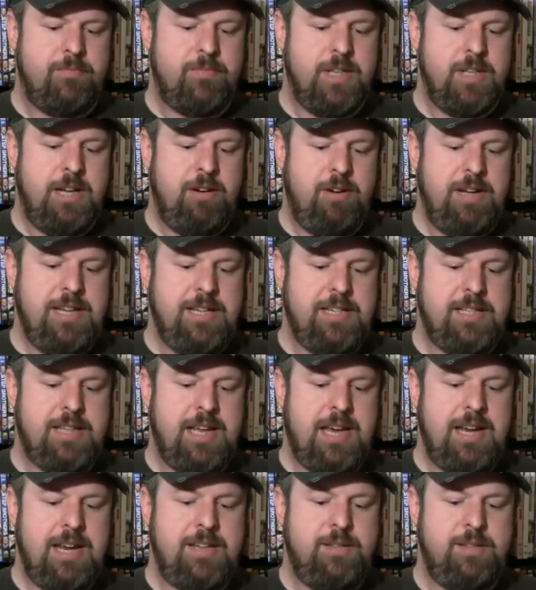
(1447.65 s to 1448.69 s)
You know, he
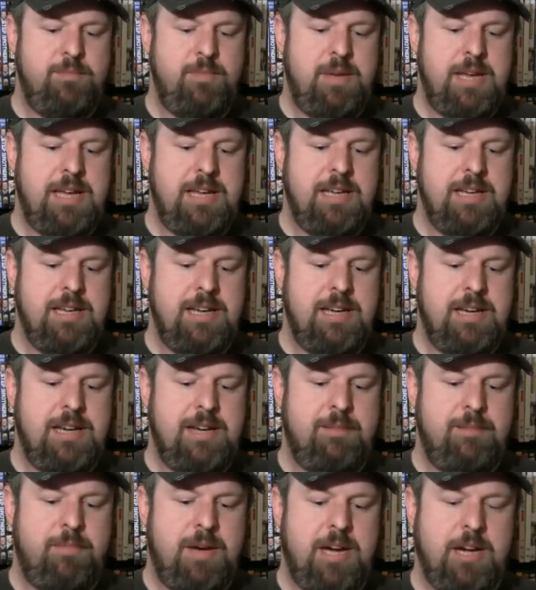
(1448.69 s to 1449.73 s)
decided to make
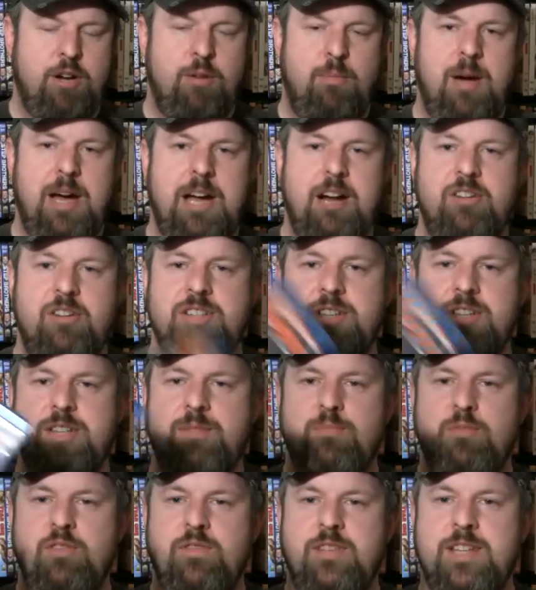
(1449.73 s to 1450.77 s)
Michael Myers in
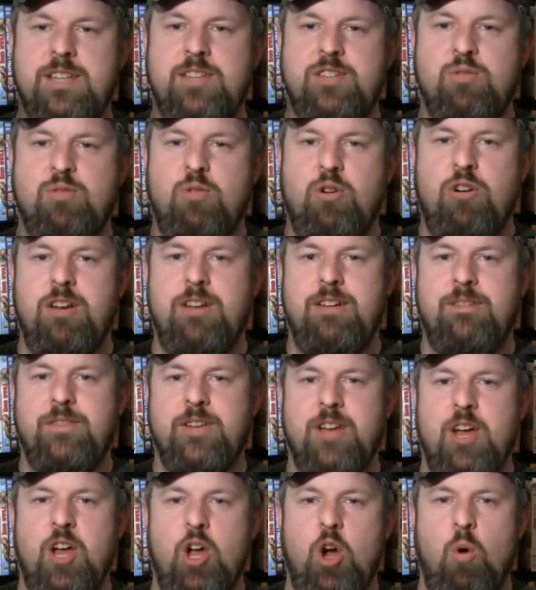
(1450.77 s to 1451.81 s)
this movie this sort of
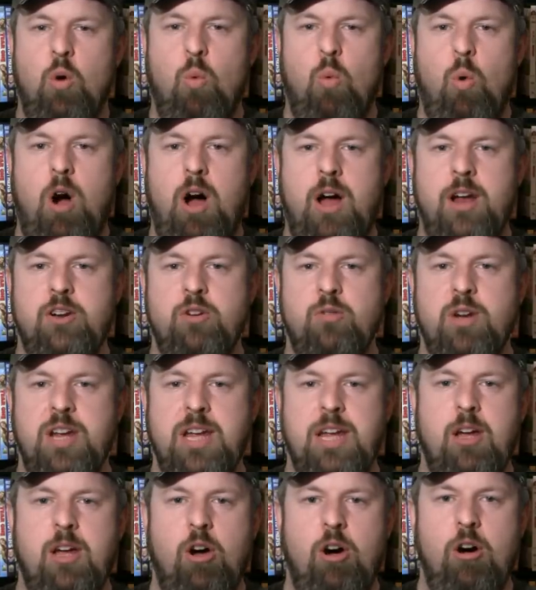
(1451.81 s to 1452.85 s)

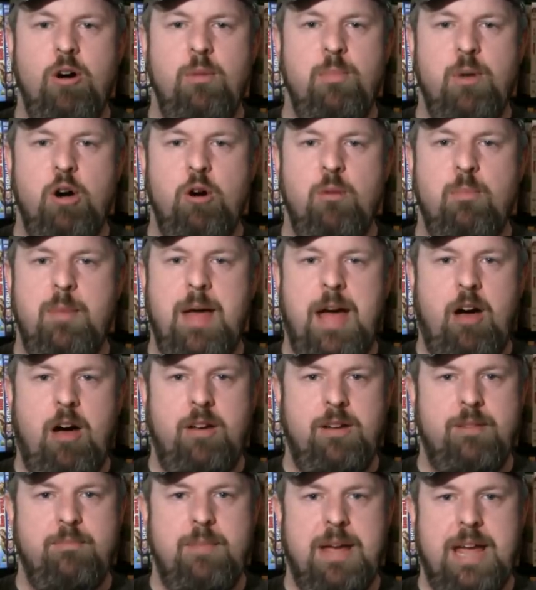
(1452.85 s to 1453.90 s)
wandering hobo
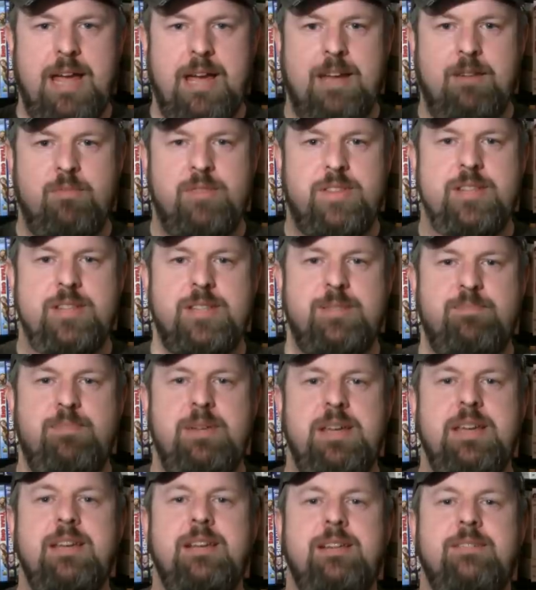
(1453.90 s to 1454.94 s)
mountain man with this
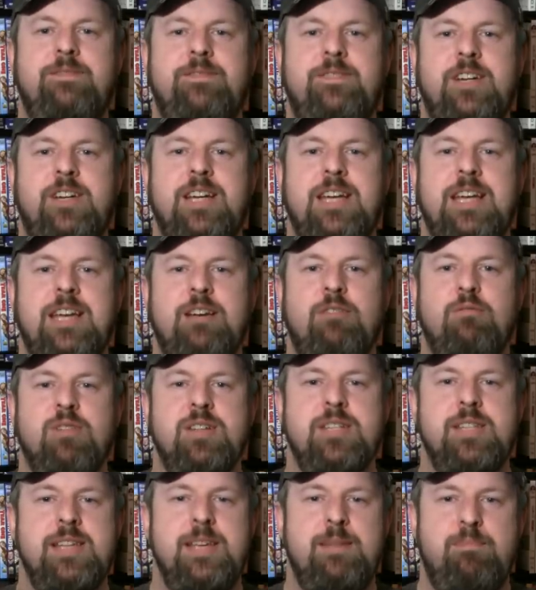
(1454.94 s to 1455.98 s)
big fucking
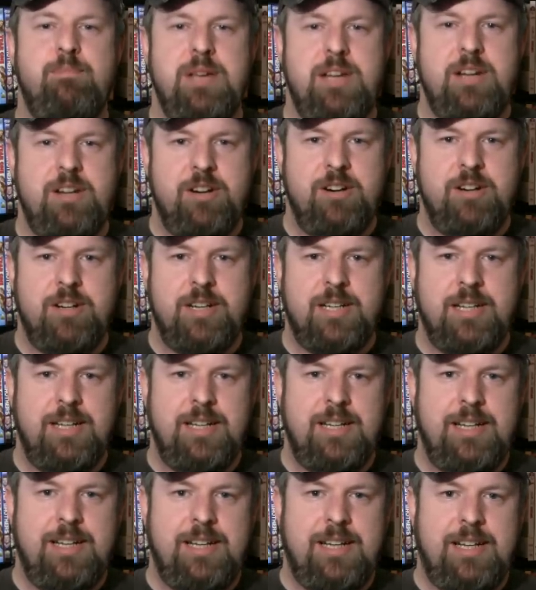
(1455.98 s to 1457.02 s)
grizzly beard,
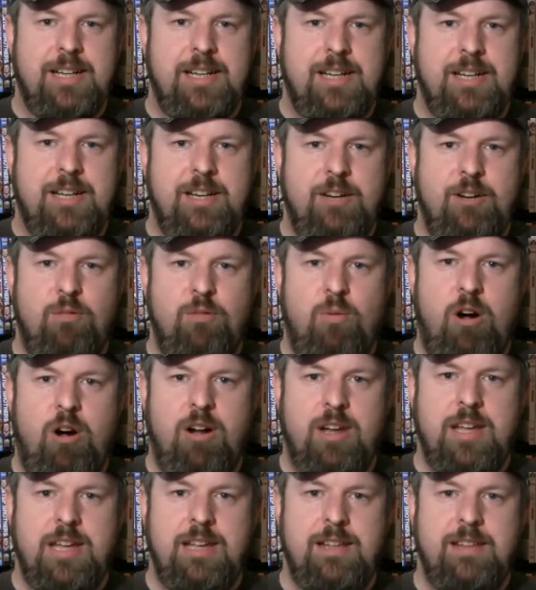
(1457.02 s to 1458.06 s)
you know,
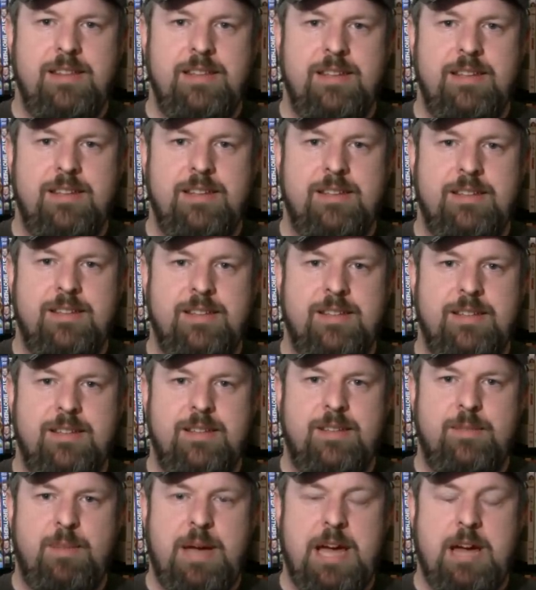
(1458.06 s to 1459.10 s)
walking
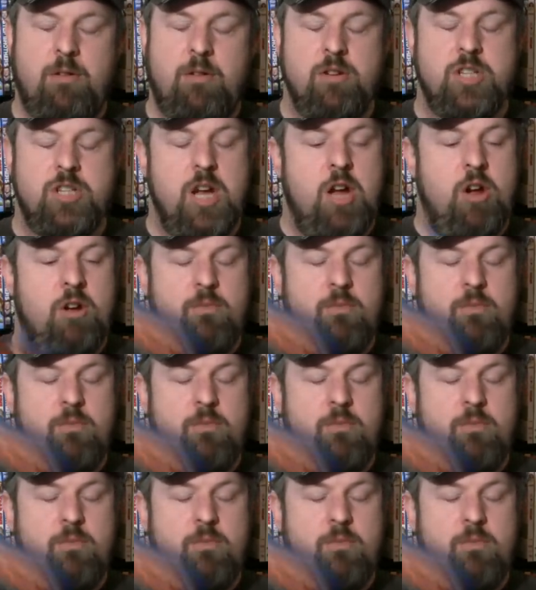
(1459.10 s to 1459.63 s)
the backwards.